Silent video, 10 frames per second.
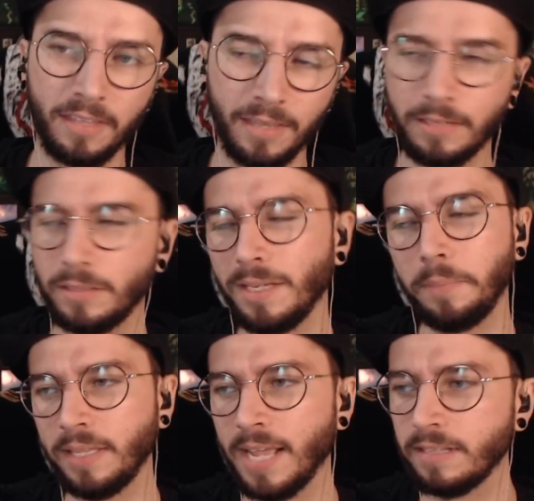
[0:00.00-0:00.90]
I, I
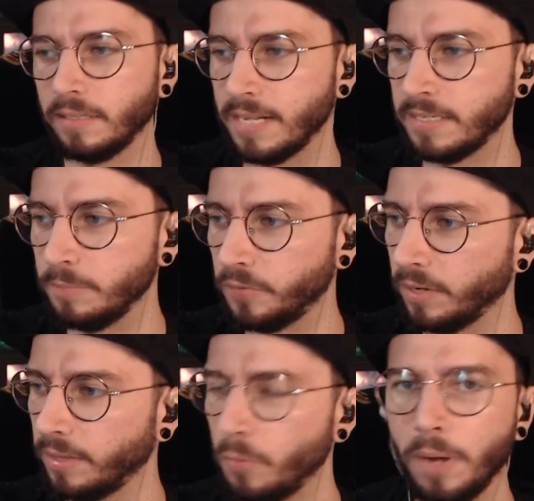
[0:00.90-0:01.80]
mean, that, that seems fair.
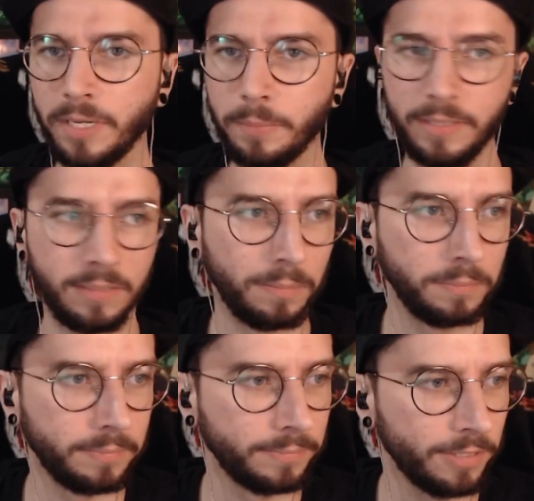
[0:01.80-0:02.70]
They want me to be dumb.
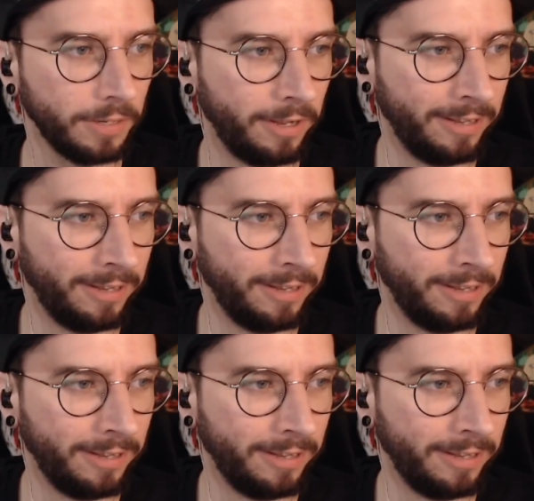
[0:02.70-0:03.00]
So,